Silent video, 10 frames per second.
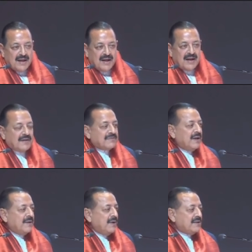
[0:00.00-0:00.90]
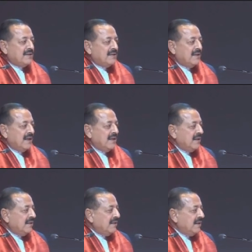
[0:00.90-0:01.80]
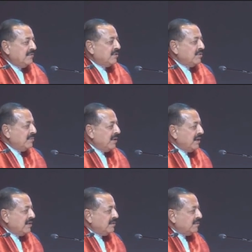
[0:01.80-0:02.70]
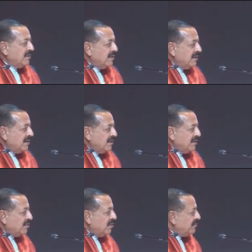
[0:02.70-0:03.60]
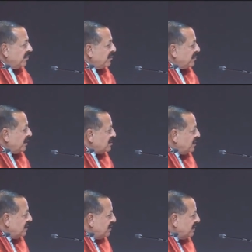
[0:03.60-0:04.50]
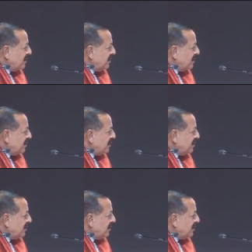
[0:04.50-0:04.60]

And after MSc, then, if you don't make it, then you go in for a PhD.